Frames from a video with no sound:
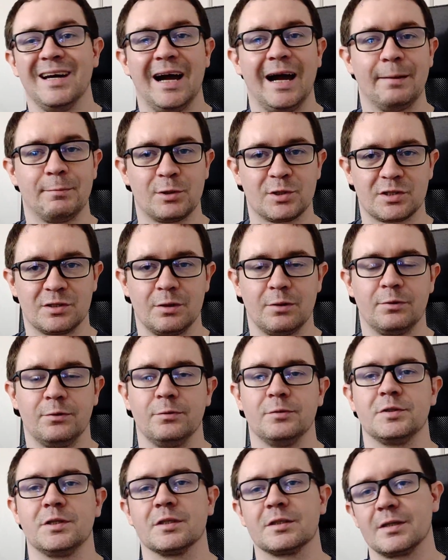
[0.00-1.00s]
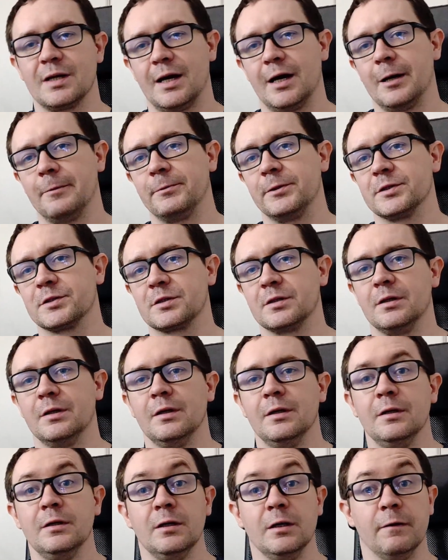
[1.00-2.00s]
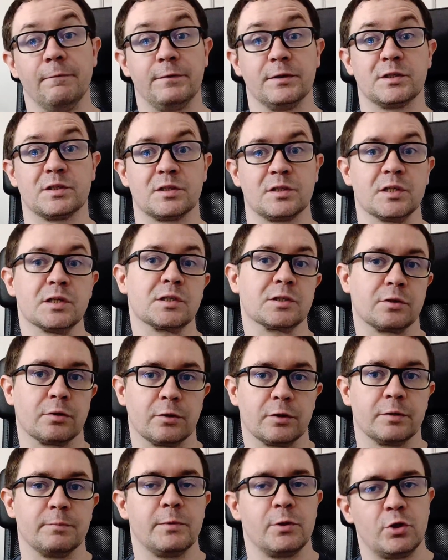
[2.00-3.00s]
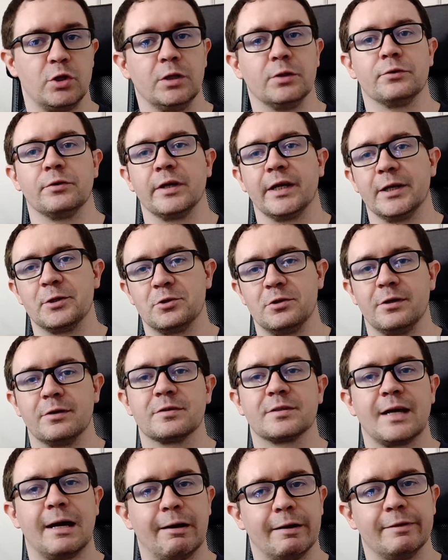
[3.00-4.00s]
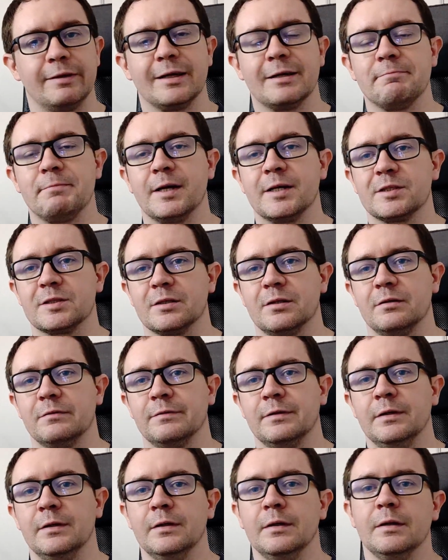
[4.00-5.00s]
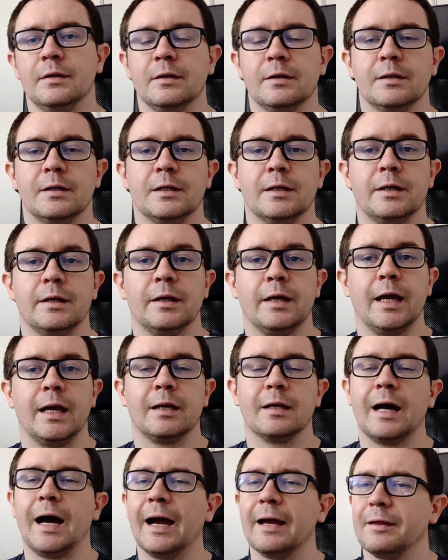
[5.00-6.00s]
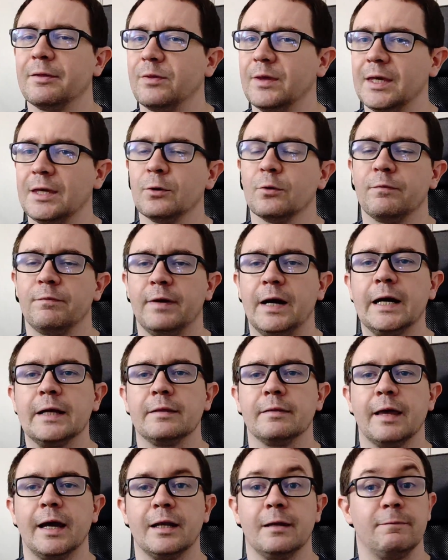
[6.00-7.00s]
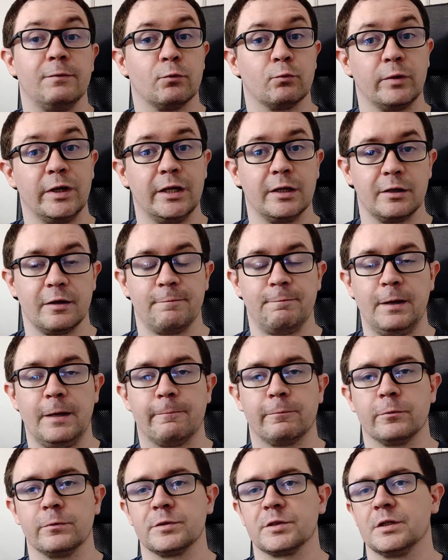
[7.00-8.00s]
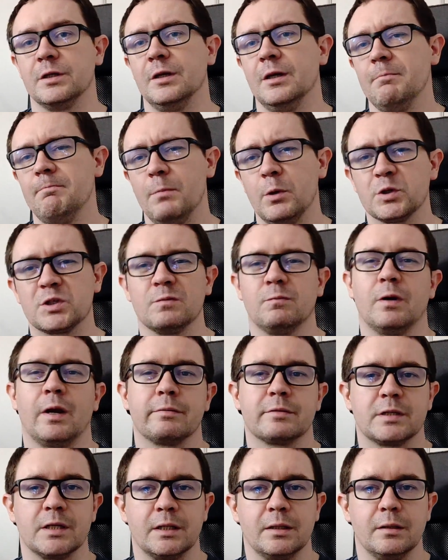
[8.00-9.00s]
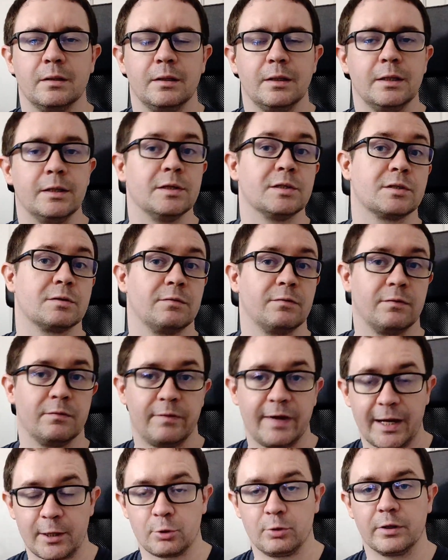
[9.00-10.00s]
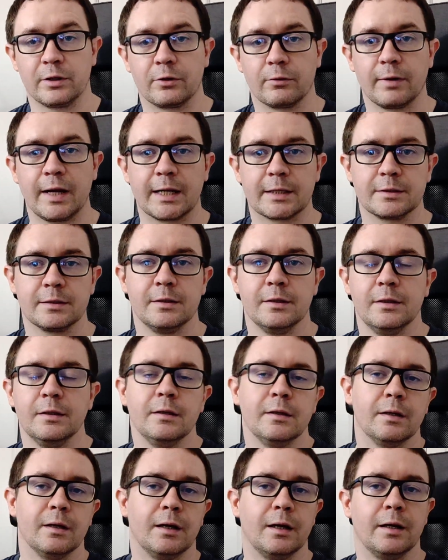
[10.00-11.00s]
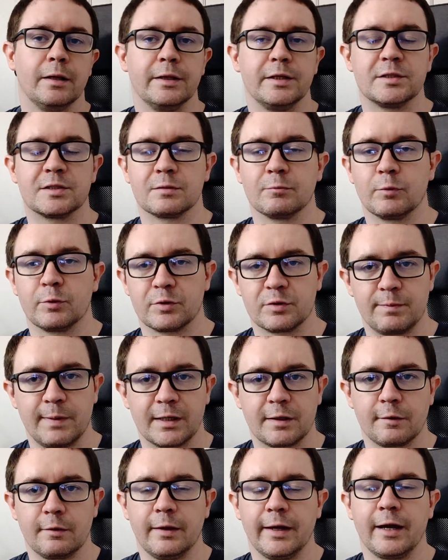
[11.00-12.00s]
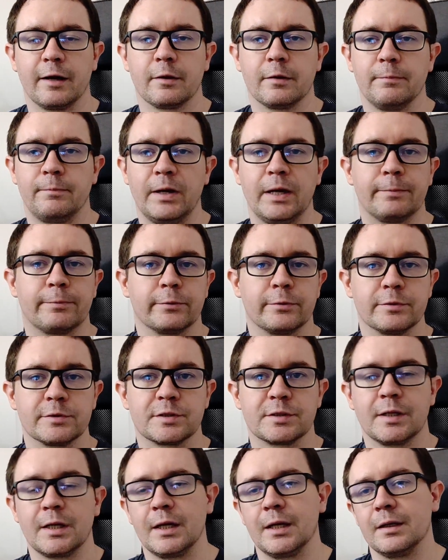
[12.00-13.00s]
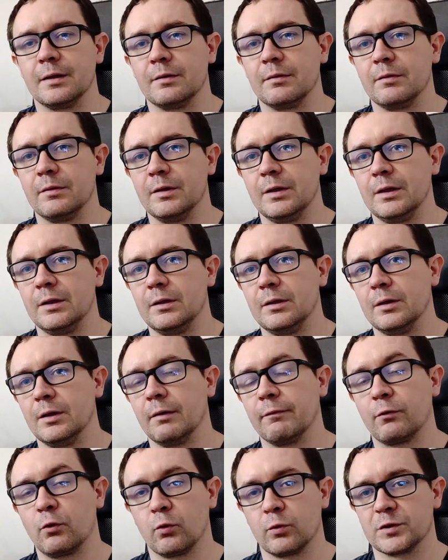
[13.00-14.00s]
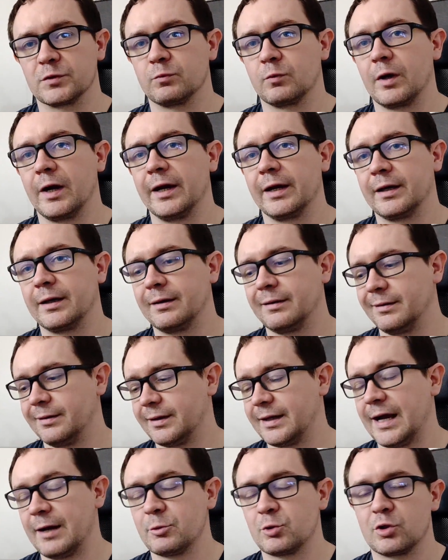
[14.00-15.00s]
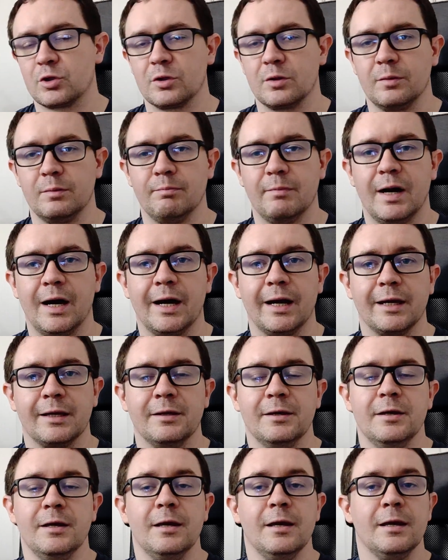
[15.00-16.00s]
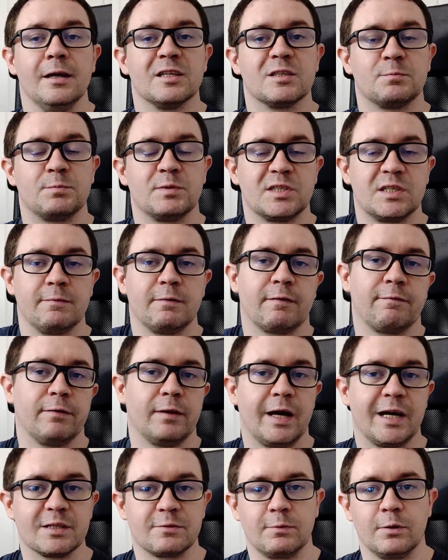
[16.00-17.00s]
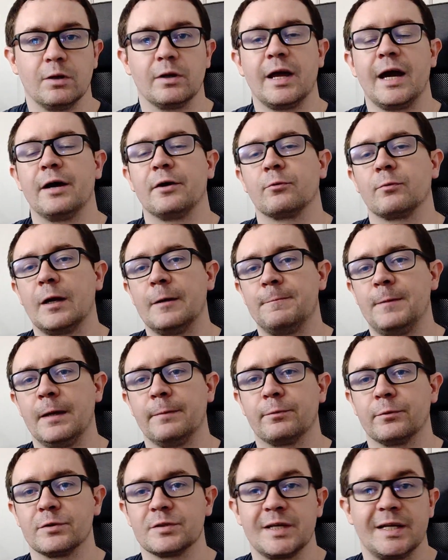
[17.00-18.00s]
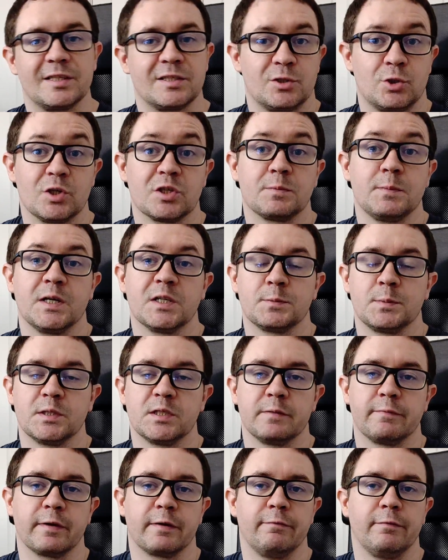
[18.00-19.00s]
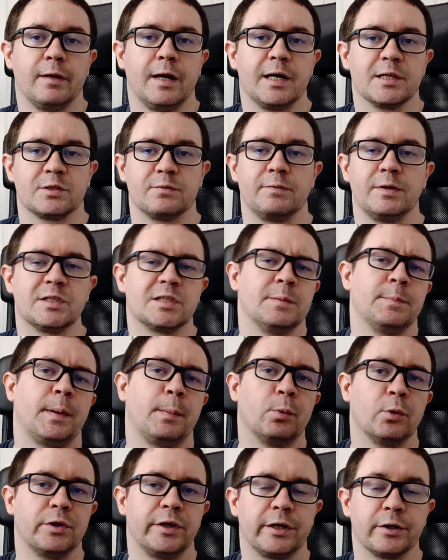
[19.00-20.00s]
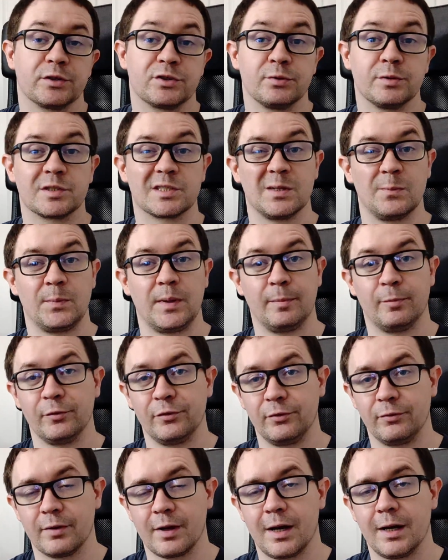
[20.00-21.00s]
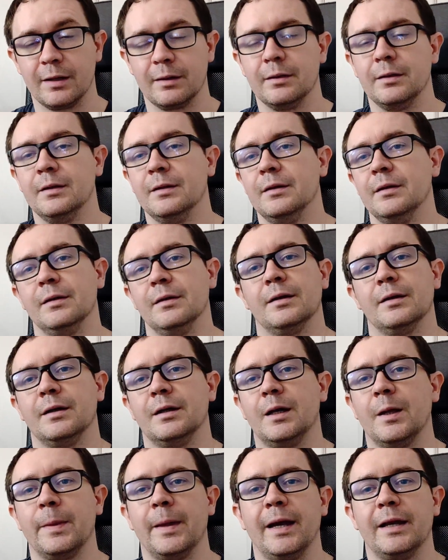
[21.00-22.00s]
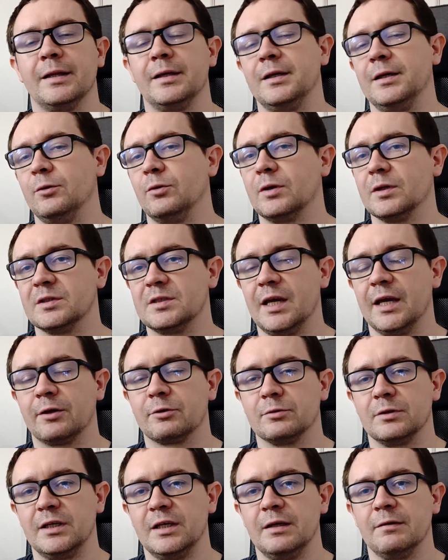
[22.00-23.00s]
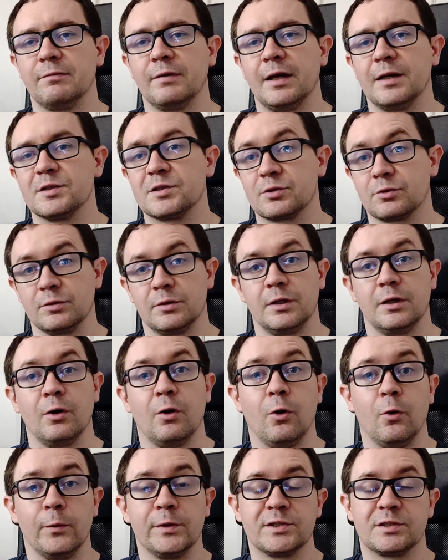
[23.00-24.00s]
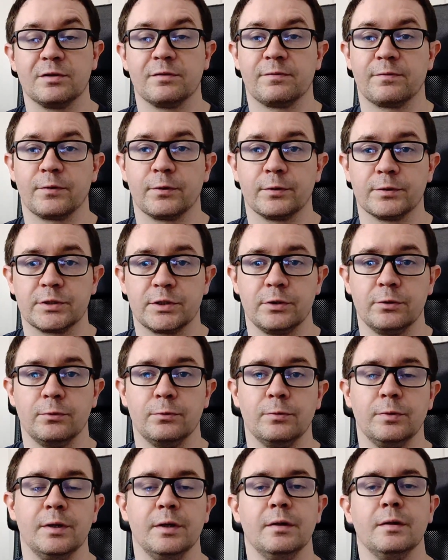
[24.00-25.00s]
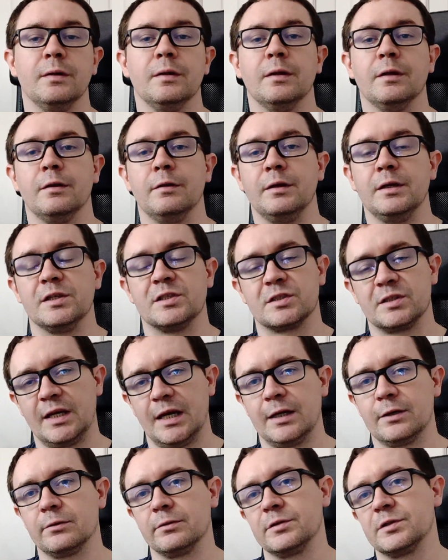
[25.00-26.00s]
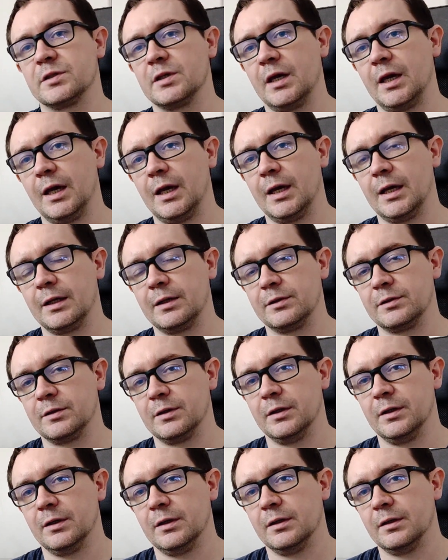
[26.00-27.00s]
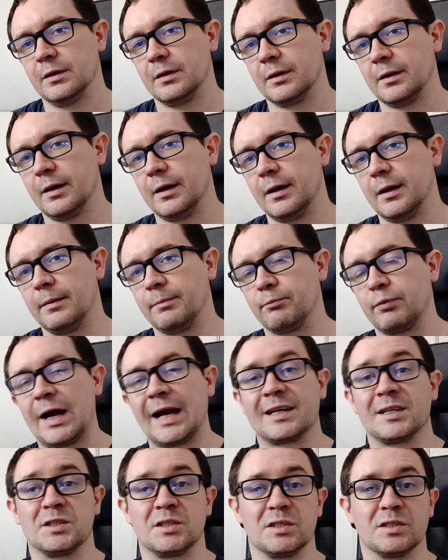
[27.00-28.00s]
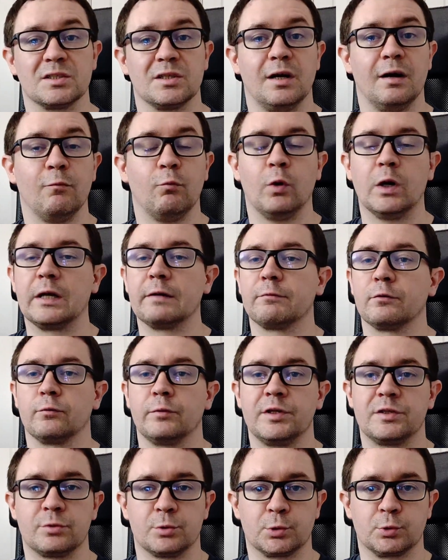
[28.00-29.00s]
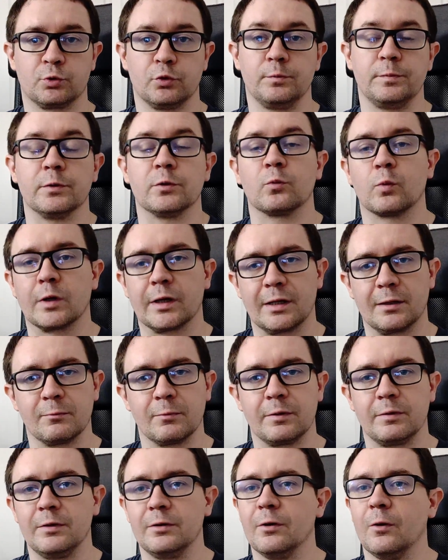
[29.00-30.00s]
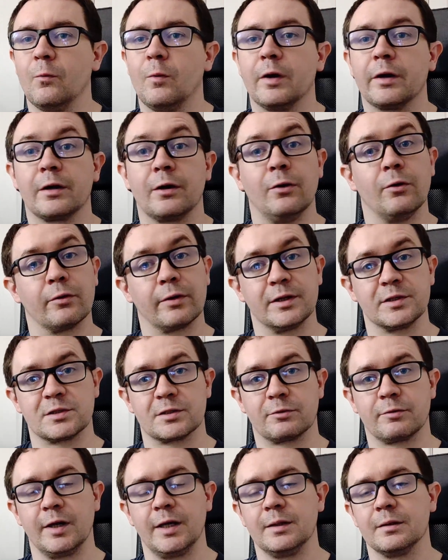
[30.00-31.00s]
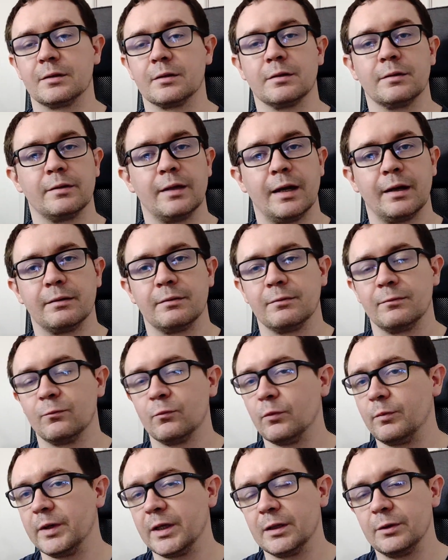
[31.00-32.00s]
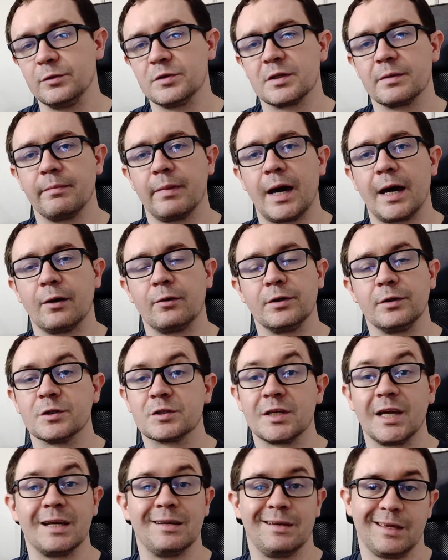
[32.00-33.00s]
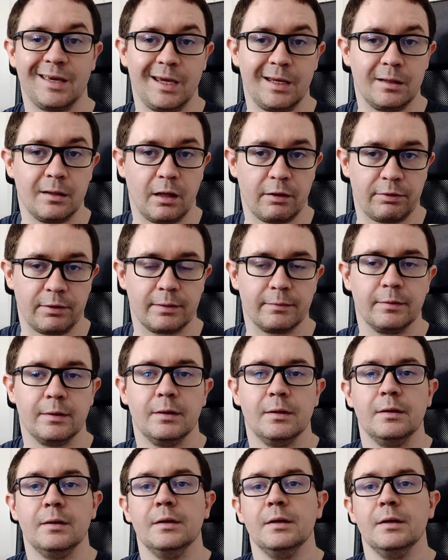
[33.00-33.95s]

I'm just an enthusiast, a hobbyist, a physicist turned machine learning engineer is how I think of myself. Uh, and I think you'll find that if you read enough papers, most of what I've said is factually correct, uh, at least with respect to the layout of the papers and, of course, where I couch my specific philosophy on how to write papers. That's just my specific philosophy. Some people adhere to it, some people do not. Uh, that you can take or leave, and certainly always defer to the standards and uh, practices of whatever research group you're working with. You don't want to go against the grain there. That will be a losing battle, and you stand to gain nothing.